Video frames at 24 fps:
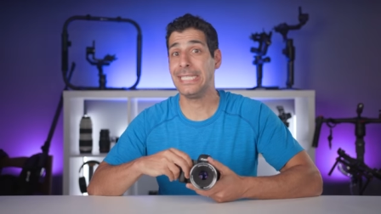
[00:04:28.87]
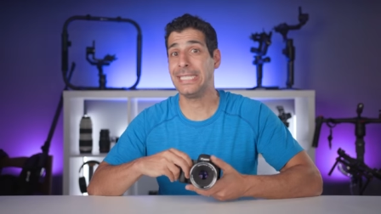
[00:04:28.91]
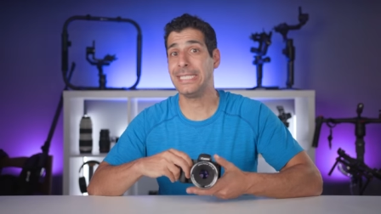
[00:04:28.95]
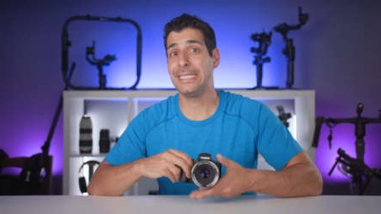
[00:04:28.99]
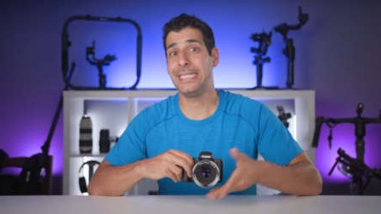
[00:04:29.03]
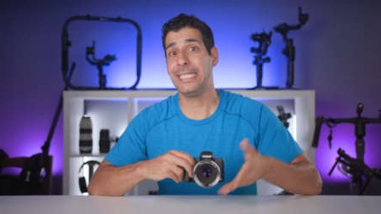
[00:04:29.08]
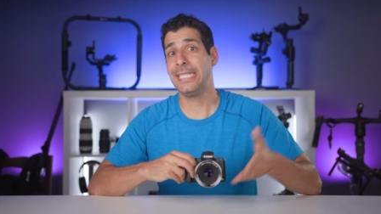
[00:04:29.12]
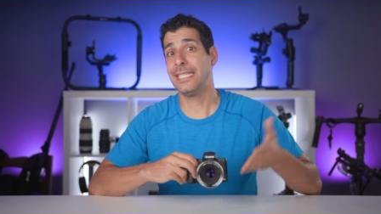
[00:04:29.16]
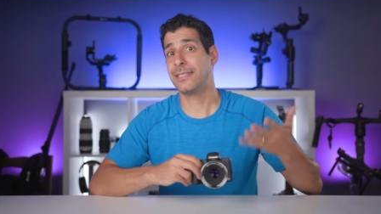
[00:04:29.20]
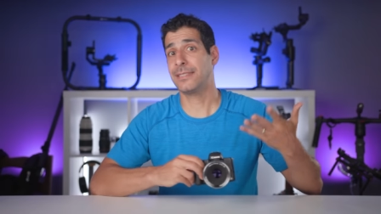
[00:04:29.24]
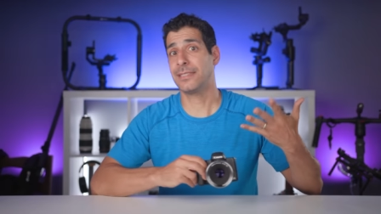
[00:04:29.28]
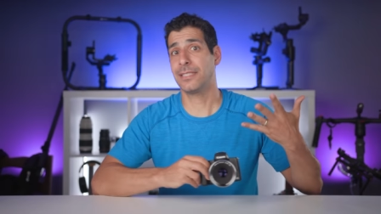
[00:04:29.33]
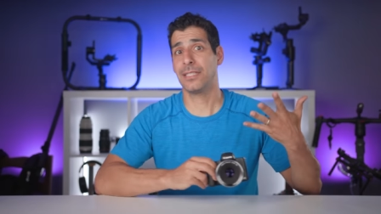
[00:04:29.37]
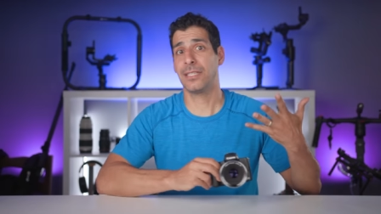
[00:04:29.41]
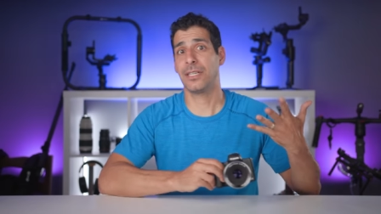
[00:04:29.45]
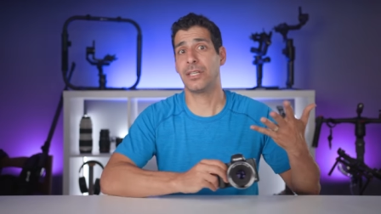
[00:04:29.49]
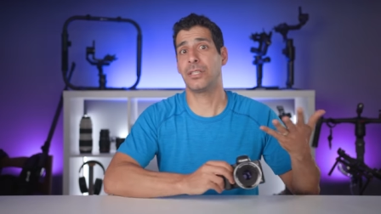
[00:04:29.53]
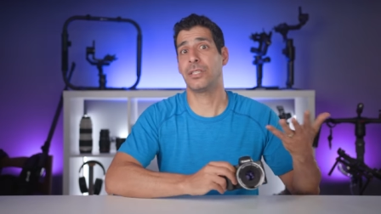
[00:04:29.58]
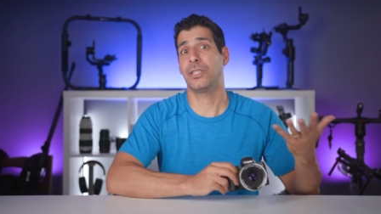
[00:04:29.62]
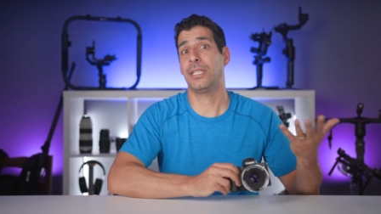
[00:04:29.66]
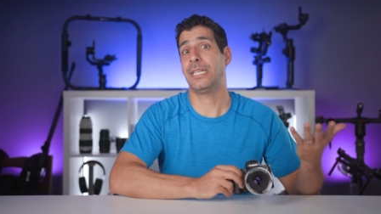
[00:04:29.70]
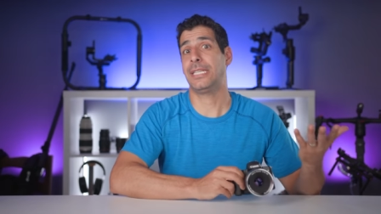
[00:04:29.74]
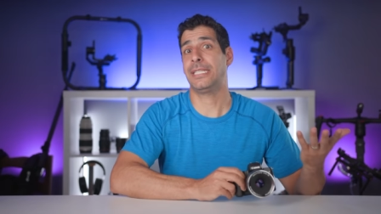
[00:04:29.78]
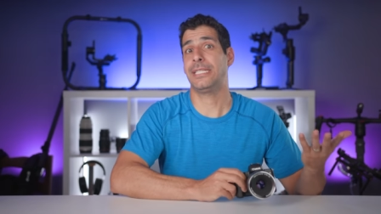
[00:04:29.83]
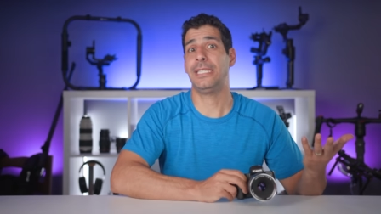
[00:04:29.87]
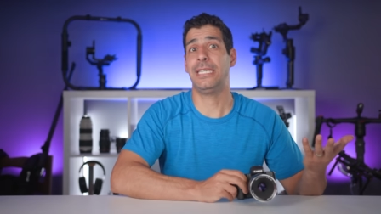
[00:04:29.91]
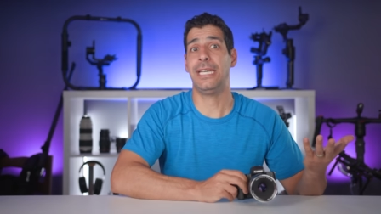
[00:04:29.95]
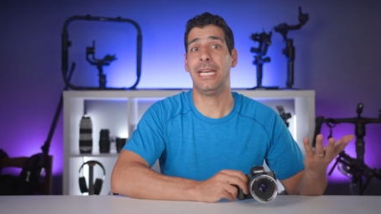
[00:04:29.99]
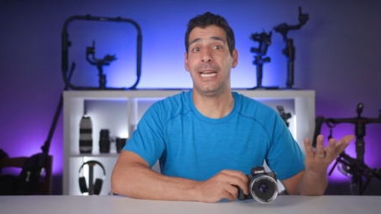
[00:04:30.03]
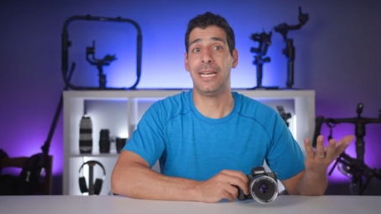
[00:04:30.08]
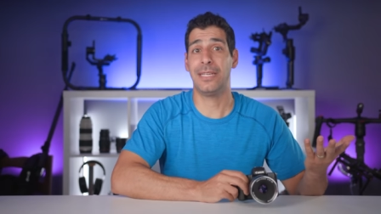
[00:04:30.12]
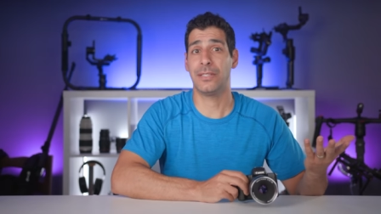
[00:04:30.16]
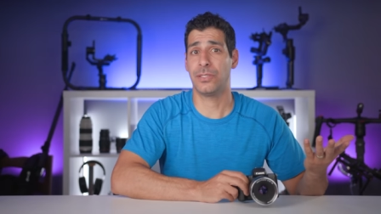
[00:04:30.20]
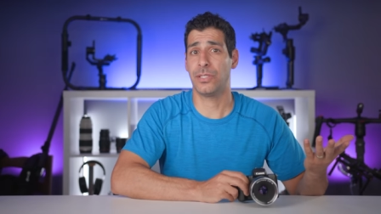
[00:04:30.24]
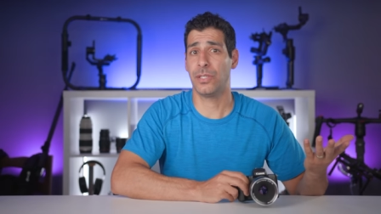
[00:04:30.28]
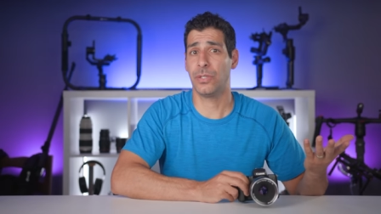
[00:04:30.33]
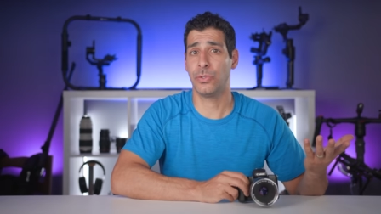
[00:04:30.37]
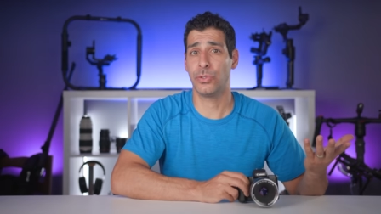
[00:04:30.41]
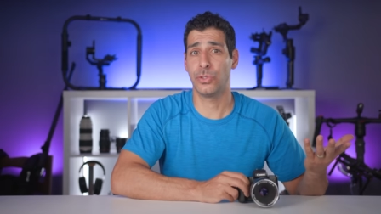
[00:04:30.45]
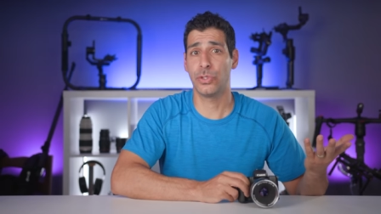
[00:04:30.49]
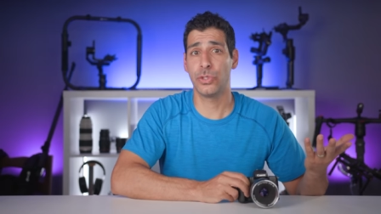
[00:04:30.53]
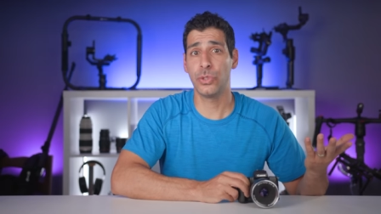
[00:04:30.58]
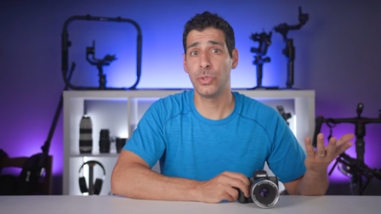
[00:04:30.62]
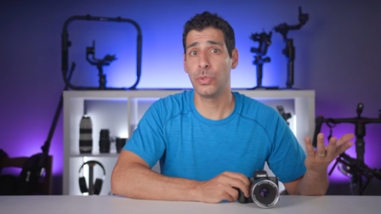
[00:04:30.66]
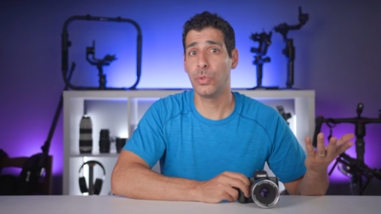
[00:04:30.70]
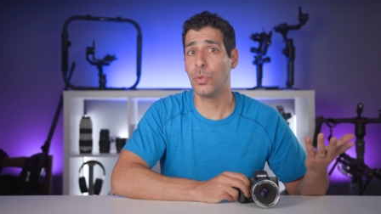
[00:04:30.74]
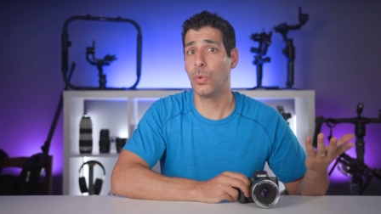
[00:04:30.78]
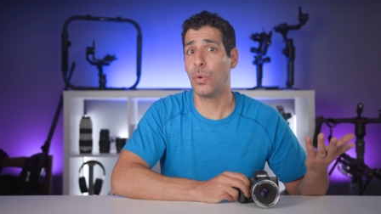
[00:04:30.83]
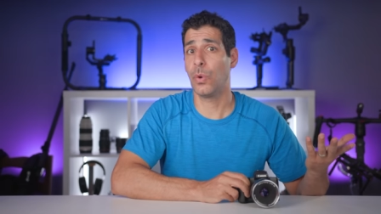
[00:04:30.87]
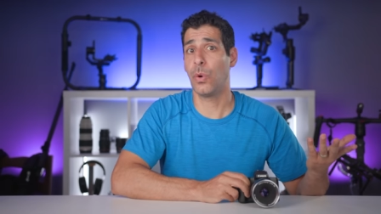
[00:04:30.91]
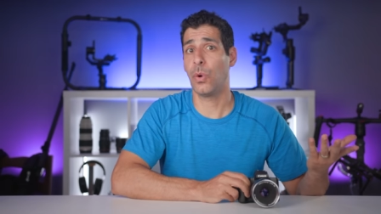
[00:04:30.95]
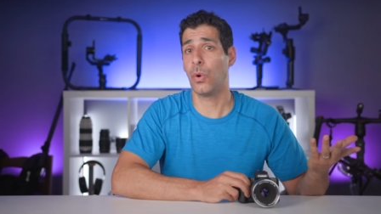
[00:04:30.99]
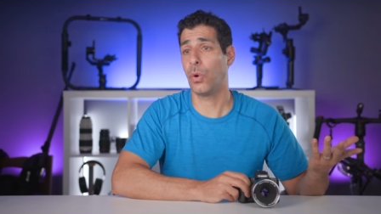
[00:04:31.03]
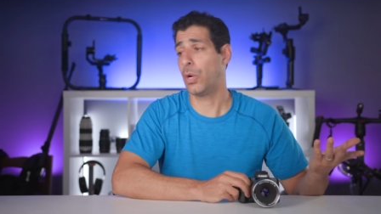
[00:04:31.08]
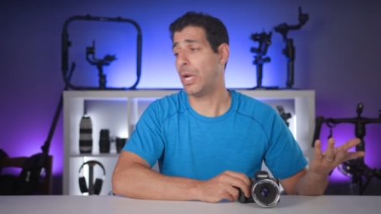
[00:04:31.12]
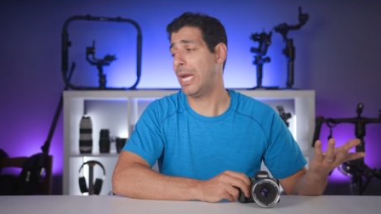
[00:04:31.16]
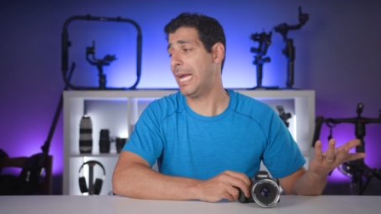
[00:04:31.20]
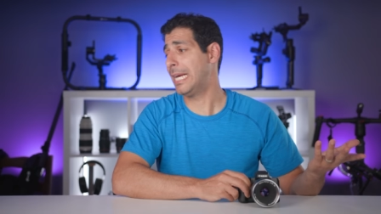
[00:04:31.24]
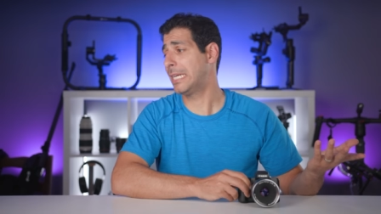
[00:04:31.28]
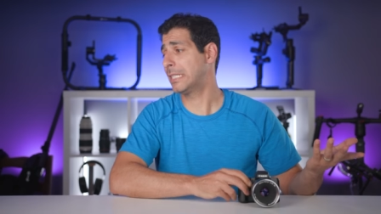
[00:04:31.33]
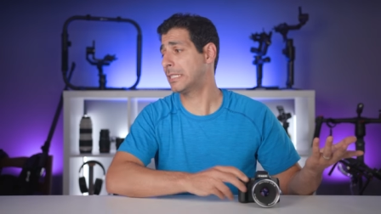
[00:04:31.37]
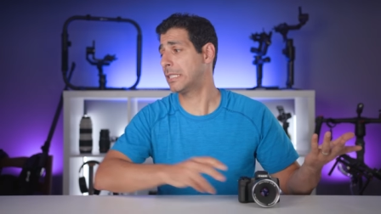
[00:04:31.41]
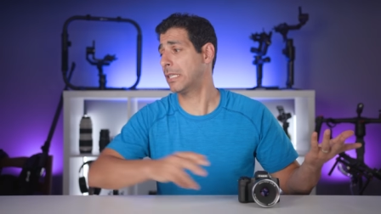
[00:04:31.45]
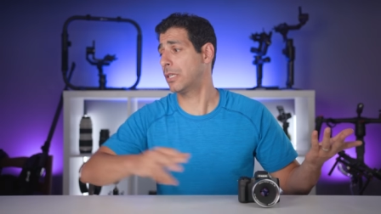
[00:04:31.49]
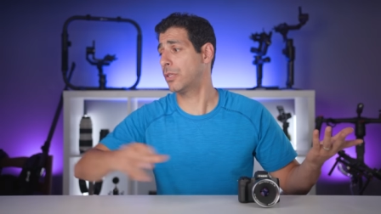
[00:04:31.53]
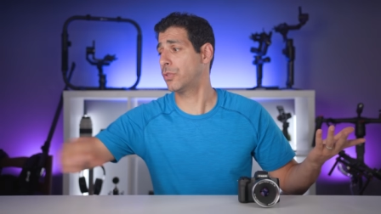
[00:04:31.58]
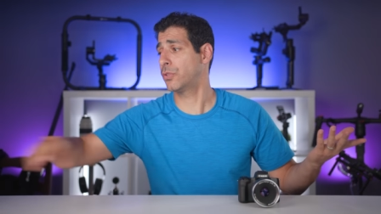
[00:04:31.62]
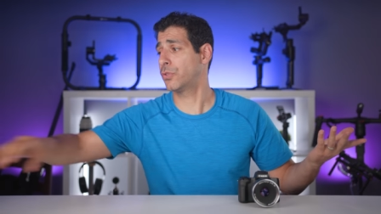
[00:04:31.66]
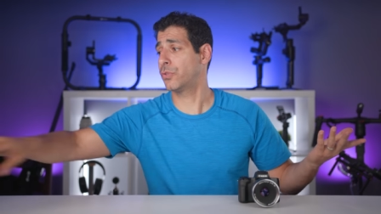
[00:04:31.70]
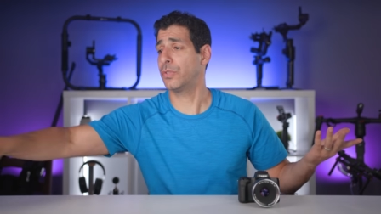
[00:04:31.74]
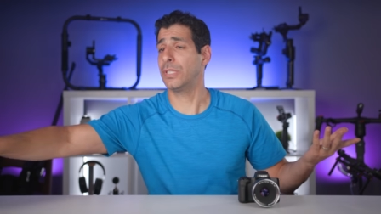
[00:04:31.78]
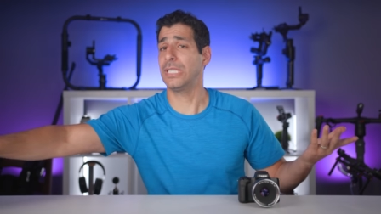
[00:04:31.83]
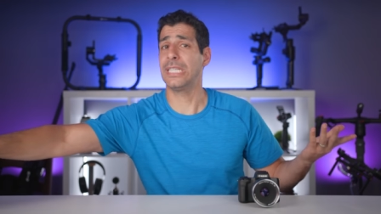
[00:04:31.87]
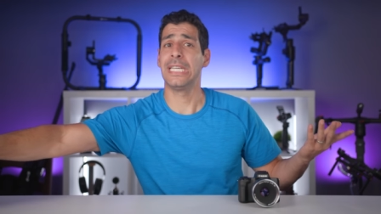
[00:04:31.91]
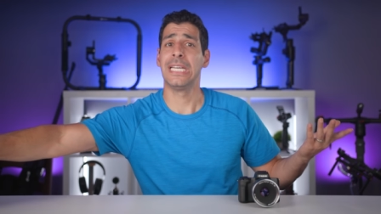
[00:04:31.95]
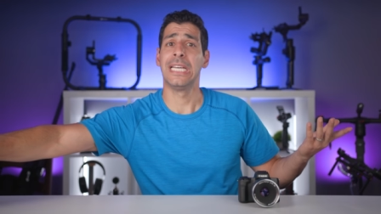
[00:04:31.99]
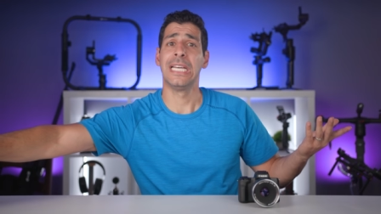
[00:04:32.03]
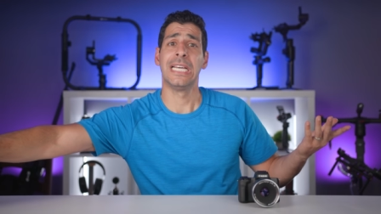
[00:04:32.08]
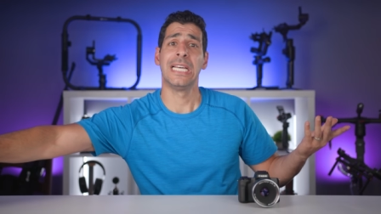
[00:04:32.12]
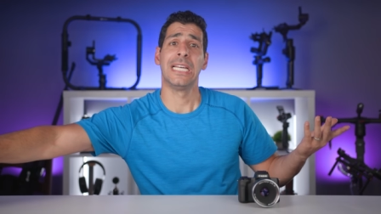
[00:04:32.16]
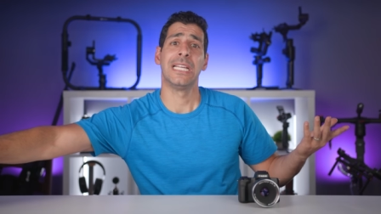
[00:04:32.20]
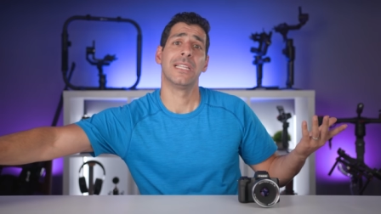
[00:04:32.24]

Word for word: In a DSLR like the SL2 or SL3,